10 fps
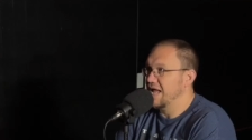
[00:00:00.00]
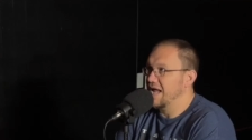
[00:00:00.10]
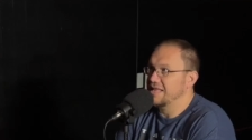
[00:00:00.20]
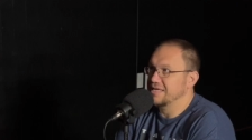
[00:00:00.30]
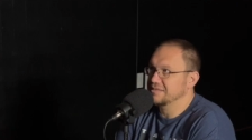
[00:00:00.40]

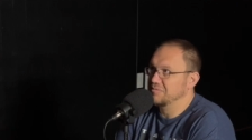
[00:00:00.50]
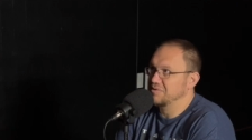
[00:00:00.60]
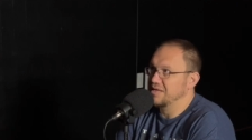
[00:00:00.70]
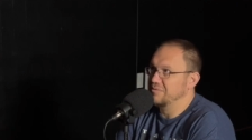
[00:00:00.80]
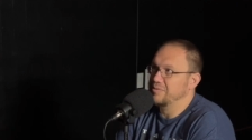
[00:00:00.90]
and that's
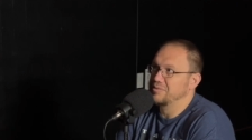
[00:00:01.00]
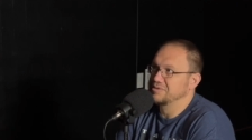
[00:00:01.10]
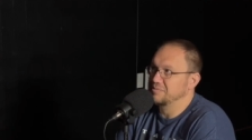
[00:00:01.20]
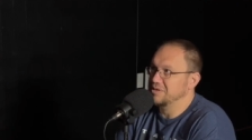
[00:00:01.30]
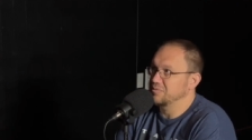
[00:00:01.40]
something that we want
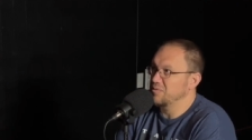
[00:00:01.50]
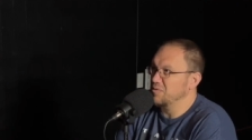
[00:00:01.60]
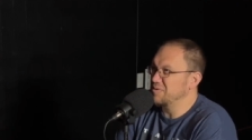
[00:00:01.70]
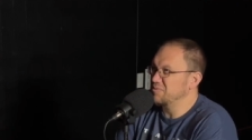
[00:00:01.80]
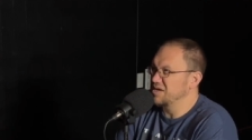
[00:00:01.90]
to build. We
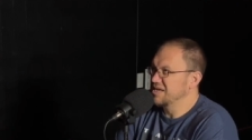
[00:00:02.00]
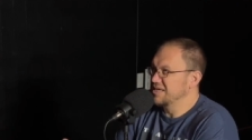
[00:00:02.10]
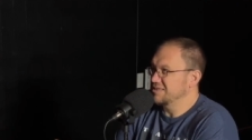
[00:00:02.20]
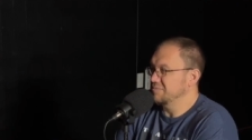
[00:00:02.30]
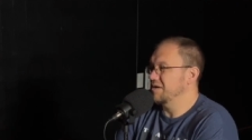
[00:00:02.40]
want people to,
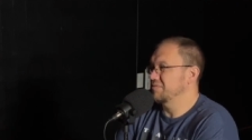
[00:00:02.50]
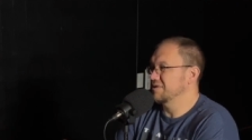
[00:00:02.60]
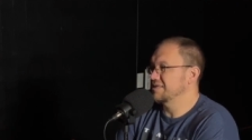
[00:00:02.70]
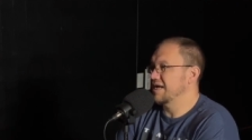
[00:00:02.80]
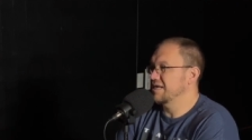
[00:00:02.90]
to be able to
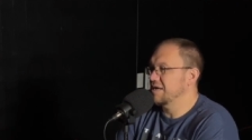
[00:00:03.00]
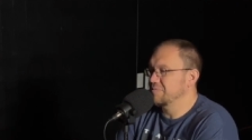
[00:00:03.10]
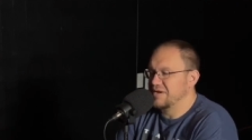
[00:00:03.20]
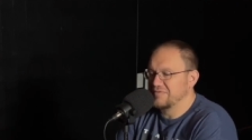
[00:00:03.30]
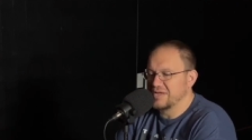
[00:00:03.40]
stand up
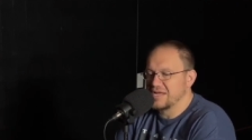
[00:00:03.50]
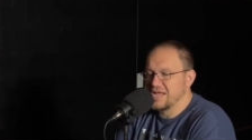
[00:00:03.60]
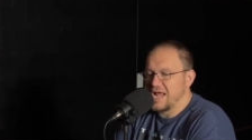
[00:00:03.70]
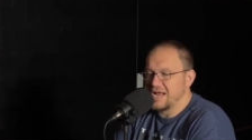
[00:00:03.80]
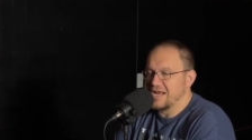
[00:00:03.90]
and everything.
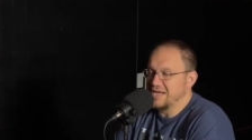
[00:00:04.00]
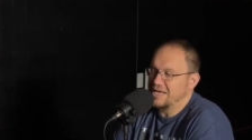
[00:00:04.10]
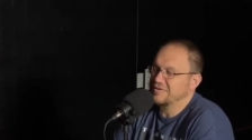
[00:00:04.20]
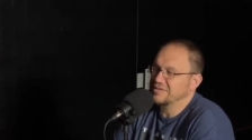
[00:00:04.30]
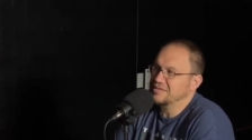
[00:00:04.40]
And, and
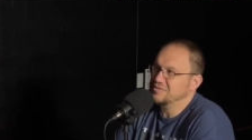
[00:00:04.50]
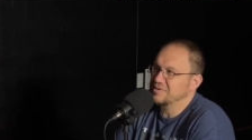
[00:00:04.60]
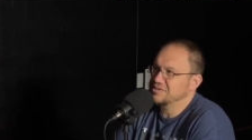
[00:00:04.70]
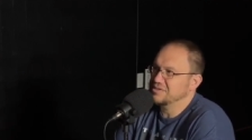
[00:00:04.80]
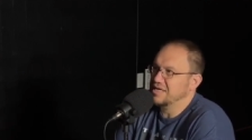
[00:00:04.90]
in
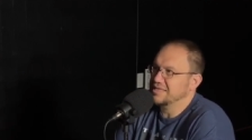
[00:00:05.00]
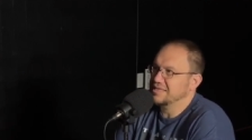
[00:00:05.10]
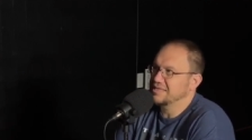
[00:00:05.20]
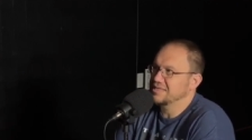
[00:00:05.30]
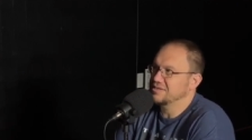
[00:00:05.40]
situations like
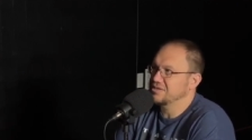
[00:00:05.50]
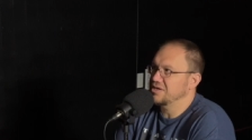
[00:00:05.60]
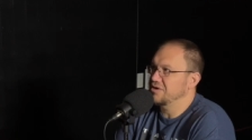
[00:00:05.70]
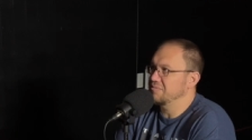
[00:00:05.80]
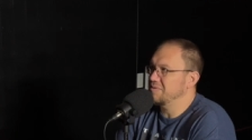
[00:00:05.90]
this, you
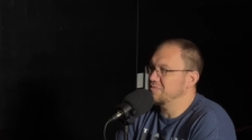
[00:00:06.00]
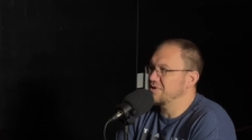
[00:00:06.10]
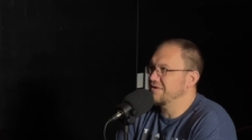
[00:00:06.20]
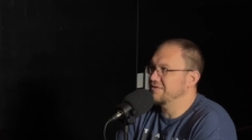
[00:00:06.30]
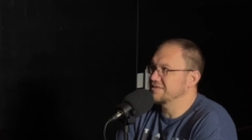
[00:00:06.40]
know, people
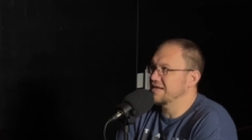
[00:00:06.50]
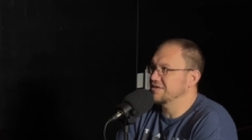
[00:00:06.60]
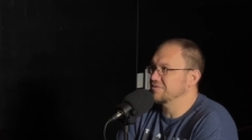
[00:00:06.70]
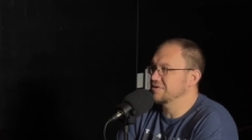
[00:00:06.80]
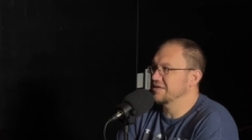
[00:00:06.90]
have this
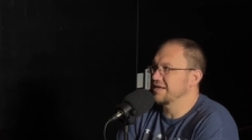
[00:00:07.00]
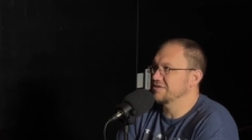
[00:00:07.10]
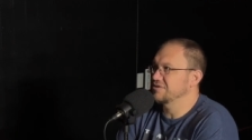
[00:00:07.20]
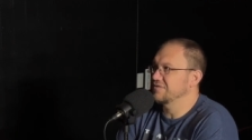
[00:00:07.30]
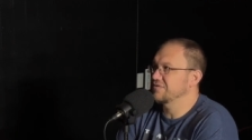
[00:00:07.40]
natural
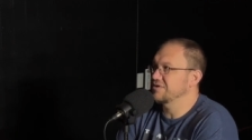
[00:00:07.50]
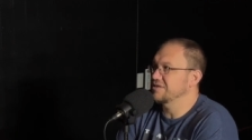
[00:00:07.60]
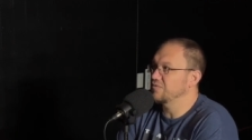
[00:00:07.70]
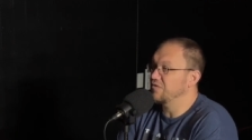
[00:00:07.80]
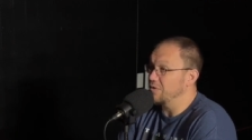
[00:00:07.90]
inclination to
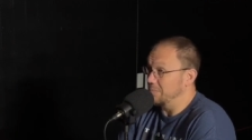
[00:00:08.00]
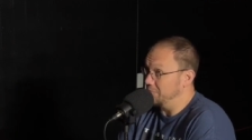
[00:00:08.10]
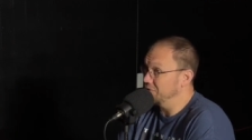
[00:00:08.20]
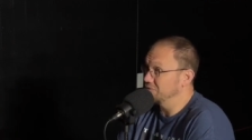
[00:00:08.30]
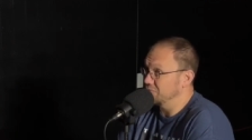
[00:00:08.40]
freeze. If we
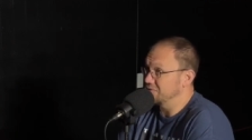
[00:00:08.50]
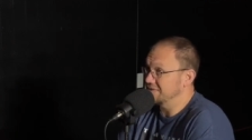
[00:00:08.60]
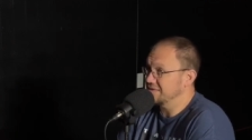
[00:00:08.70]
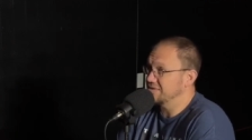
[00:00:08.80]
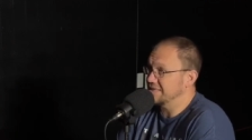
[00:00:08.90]
build the
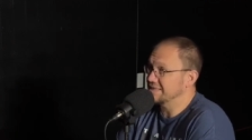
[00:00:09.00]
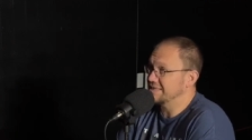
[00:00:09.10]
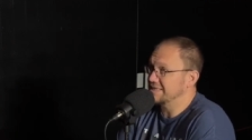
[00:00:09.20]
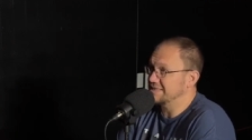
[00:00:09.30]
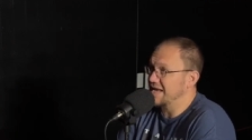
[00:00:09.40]
resilience
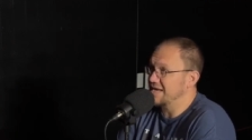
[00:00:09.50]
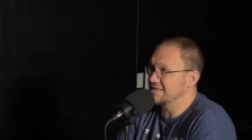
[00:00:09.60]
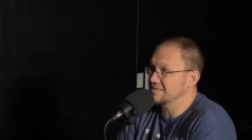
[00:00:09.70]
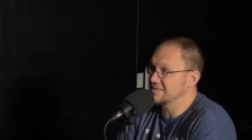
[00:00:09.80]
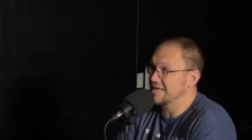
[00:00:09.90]
that it
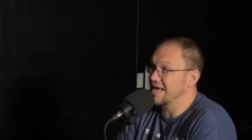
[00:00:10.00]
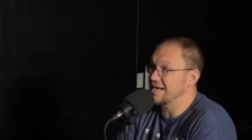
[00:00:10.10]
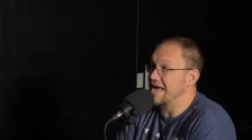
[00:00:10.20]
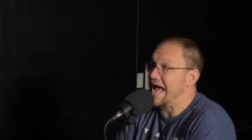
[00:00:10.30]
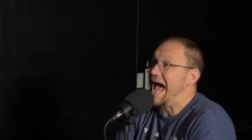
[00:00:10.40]
takes to kind
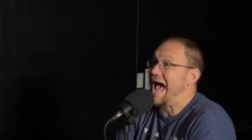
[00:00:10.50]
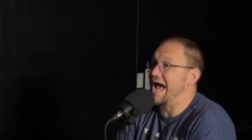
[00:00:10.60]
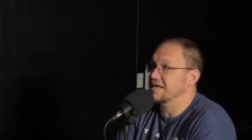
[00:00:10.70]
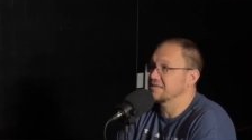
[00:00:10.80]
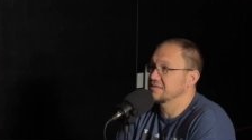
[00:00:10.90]
of
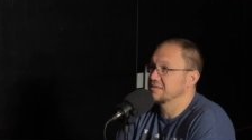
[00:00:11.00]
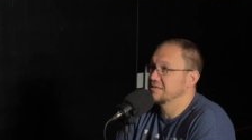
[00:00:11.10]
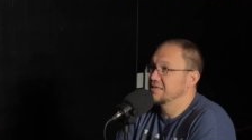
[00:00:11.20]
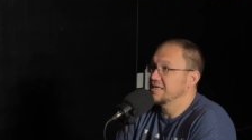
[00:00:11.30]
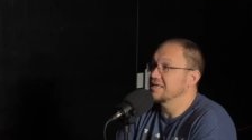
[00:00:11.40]
act
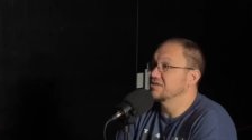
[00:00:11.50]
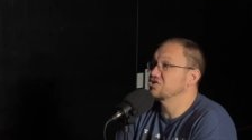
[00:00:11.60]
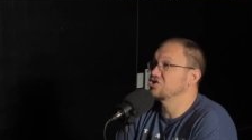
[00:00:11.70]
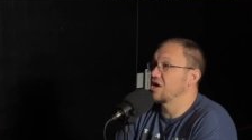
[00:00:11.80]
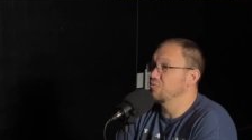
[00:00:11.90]
in mm-hmm.
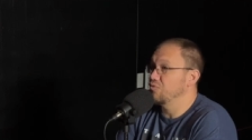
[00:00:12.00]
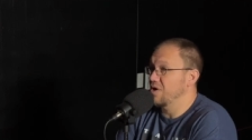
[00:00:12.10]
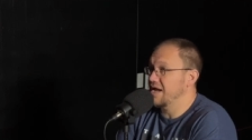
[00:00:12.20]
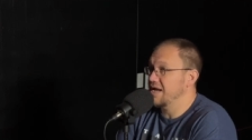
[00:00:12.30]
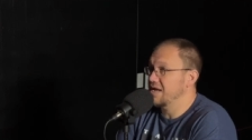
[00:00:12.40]
some
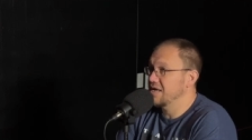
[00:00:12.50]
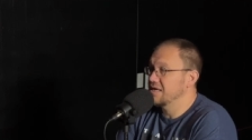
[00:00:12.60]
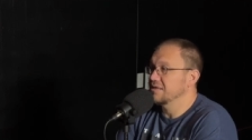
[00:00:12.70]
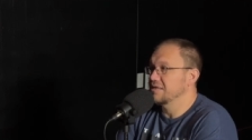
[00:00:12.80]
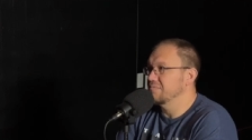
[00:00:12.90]
way,
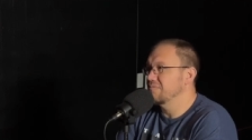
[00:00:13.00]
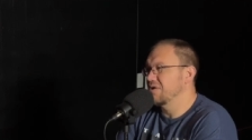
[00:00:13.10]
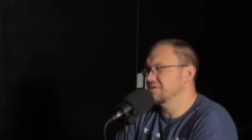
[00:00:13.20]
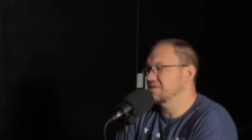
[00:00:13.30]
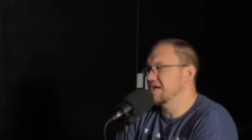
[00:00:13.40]
then mm-hmm.
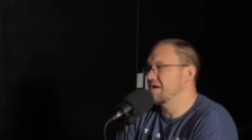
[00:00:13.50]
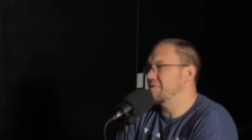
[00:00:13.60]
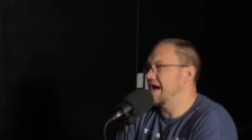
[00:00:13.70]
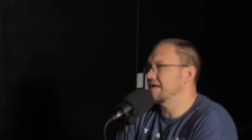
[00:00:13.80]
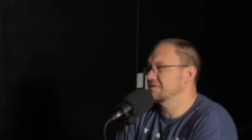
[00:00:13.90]
most of the time
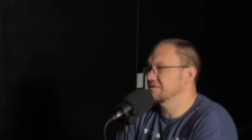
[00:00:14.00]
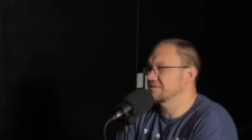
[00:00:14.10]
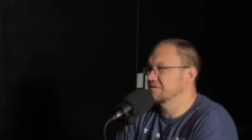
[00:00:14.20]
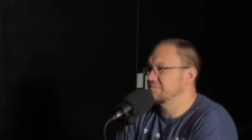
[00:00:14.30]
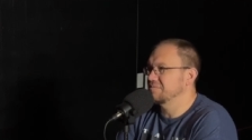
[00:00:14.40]
action is
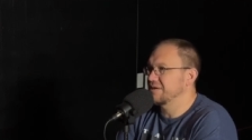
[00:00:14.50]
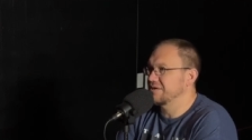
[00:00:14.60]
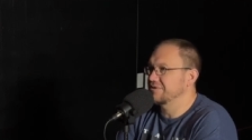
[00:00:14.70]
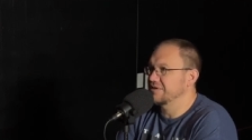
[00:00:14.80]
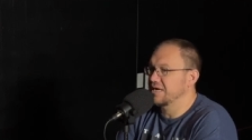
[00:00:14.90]
going to be
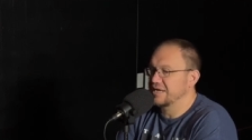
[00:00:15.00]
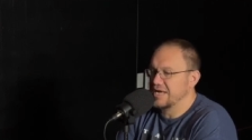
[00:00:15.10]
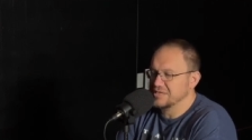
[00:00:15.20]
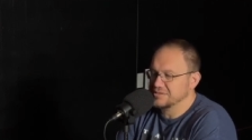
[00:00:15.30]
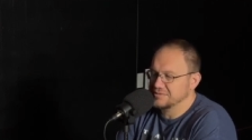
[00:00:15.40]
better than non
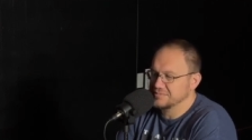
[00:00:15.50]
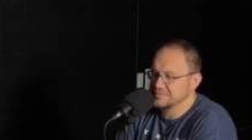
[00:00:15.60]
action.